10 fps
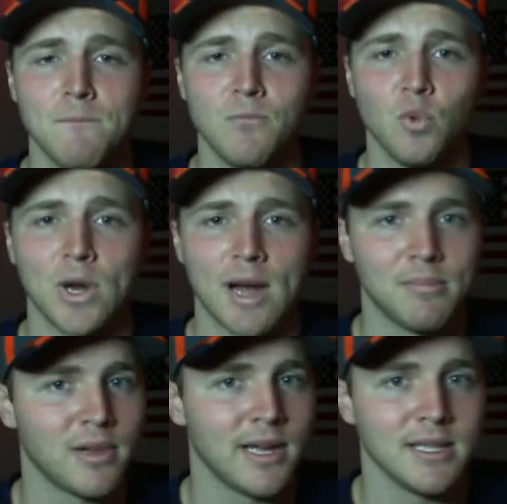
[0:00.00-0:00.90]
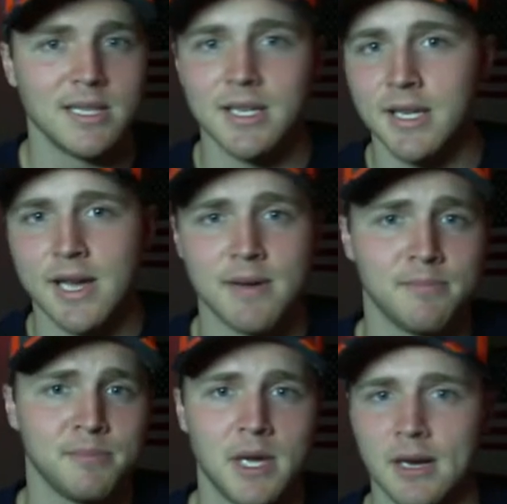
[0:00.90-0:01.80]
when I'm playing
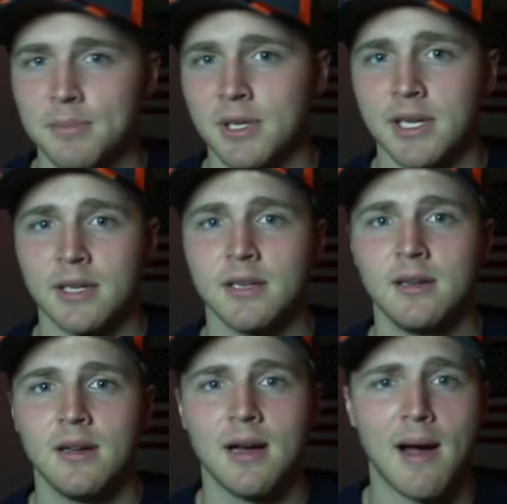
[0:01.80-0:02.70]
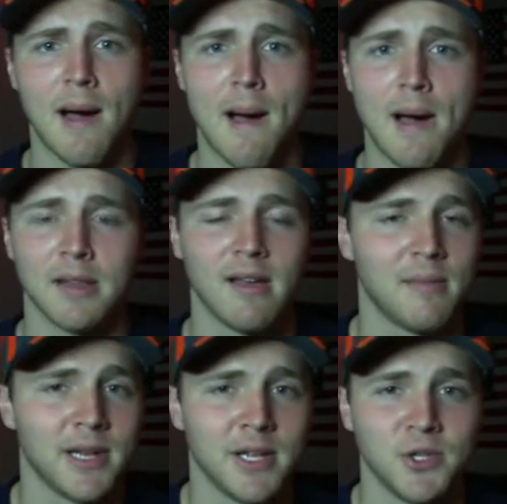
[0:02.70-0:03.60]
TDM, uplink,
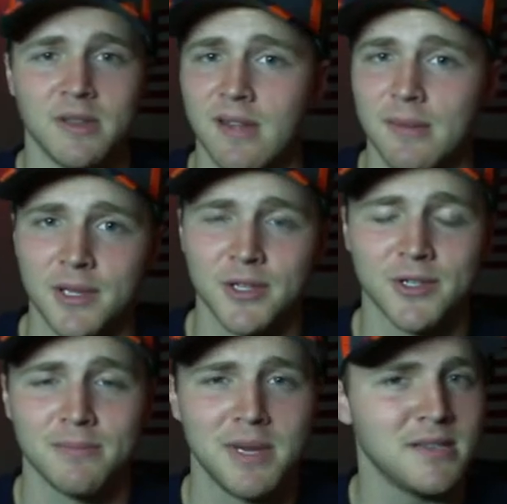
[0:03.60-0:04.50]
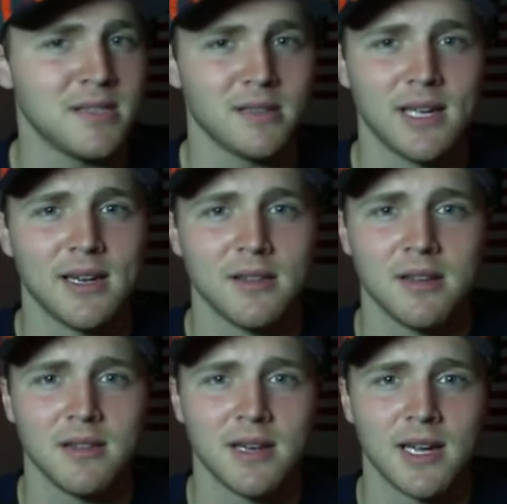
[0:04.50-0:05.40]
domination, demolition, basically
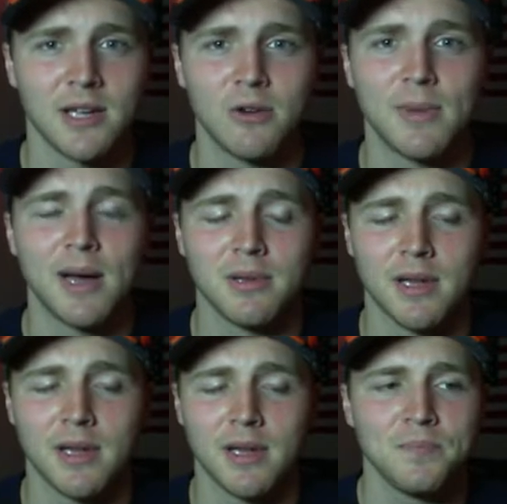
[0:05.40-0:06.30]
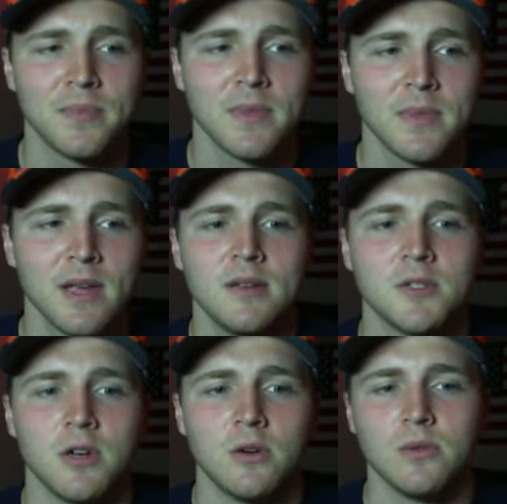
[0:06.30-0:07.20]
anything that I go about playing.
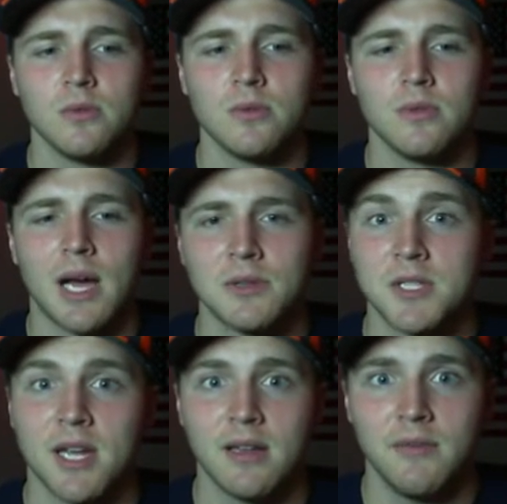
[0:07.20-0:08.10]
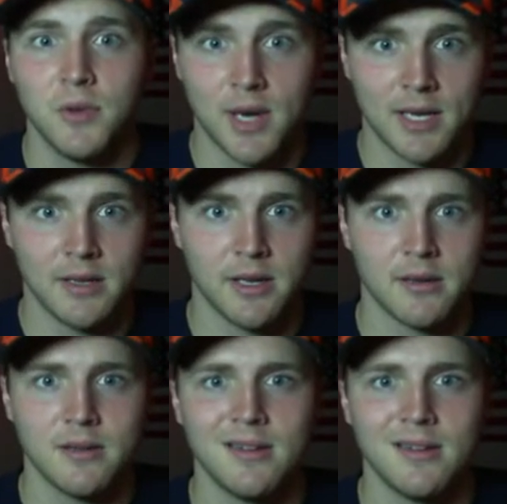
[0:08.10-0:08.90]
So I'll just kind of give you an idea.